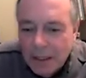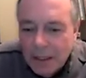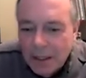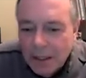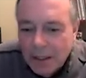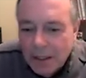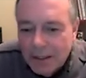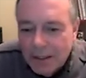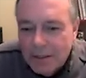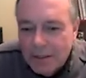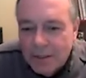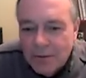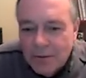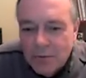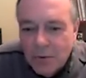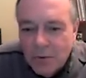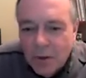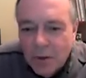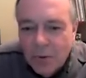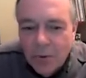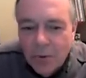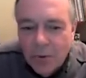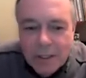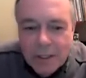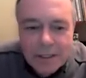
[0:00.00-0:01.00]
this is
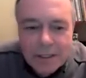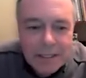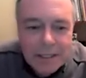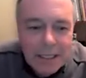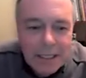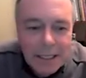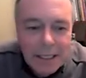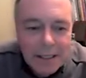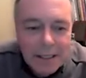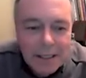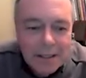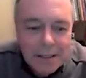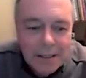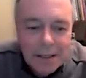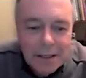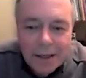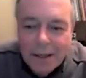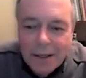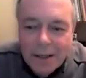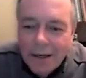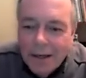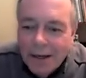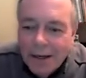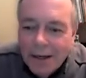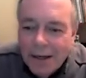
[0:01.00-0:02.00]
what we did
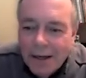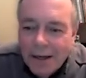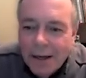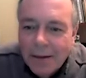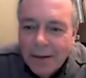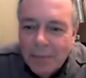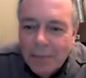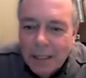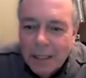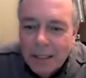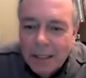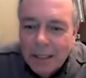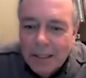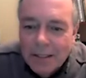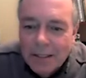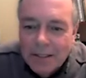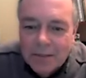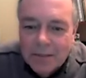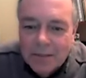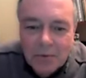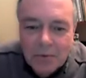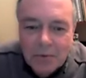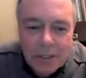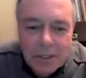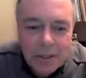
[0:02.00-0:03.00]

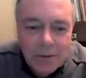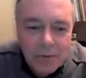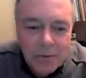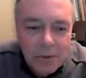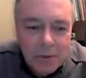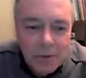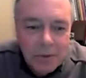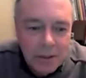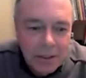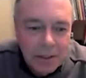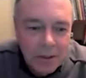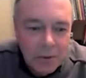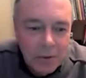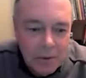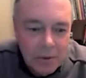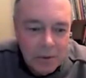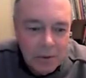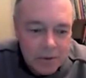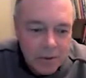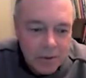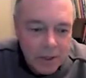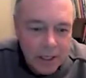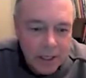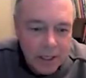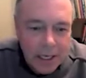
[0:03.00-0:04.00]
because we didn't really know what
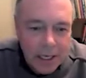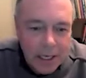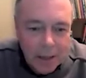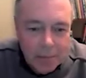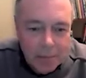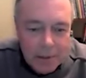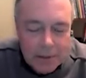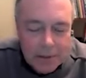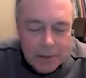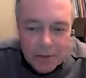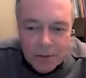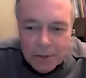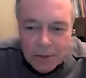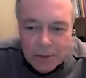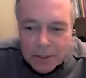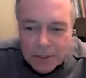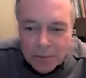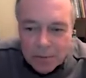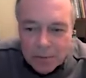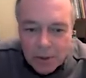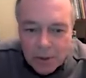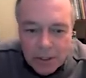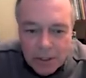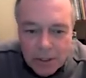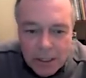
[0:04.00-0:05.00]
was going to happen. So let's
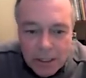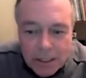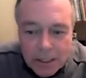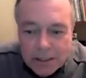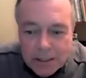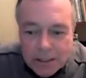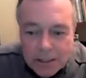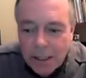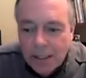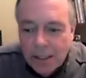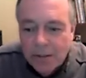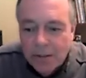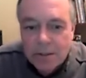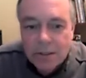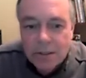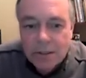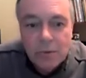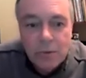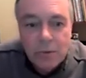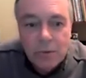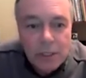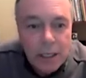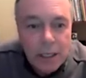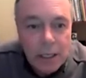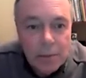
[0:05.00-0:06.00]
put it in a container and see
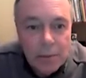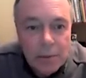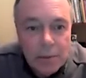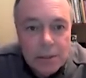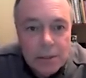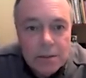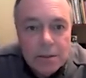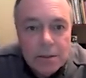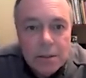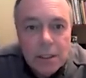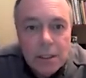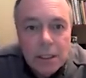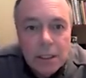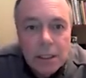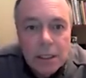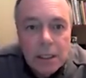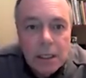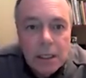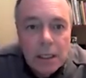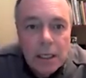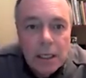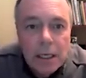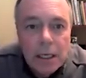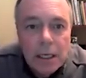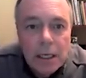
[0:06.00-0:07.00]
what happens.
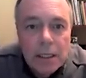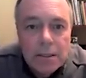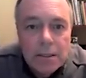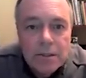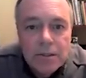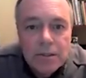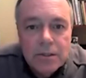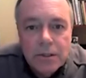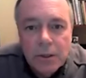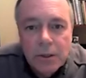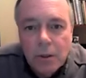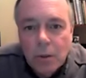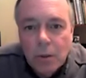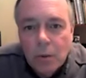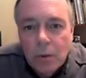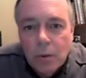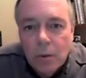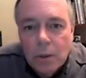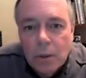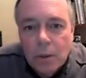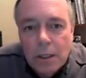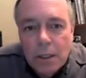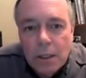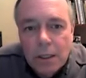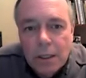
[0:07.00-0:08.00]
And so
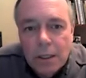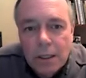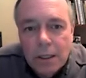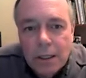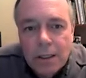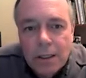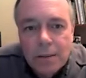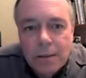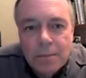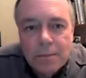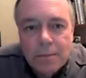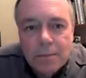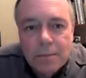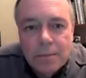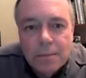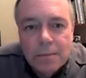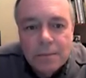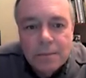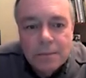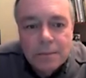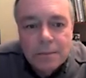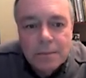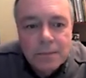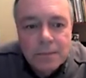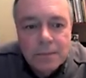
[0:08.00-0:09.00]

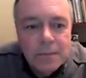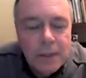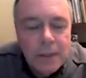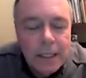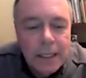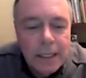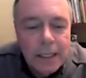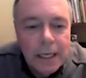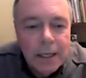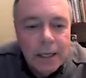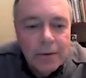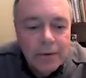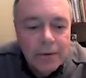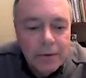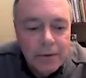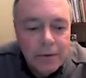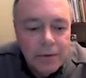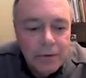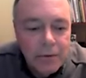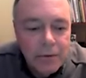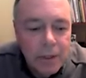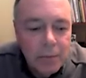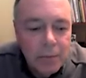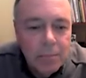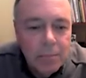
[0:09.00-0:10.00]
again,
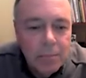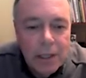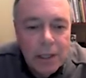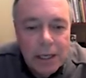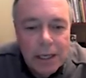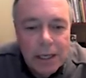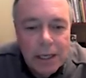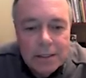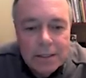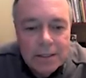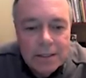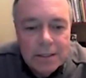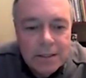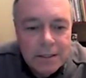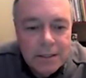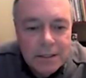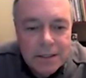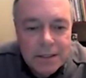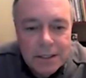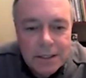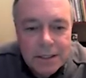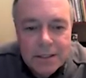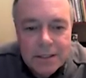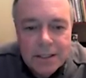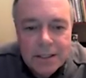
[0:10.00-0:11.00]
3 plants in a
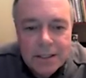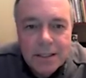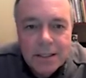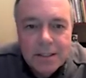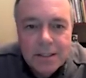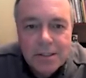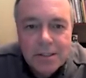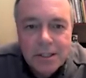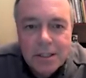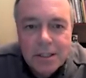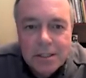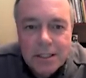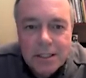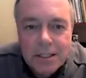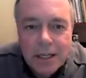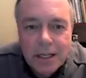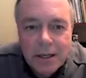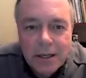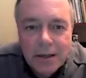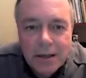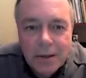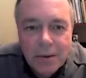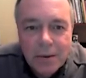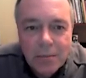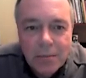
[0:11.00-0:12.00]
16-inch
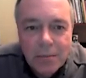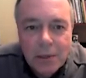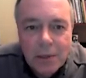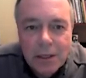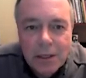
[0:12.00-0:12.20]
container. By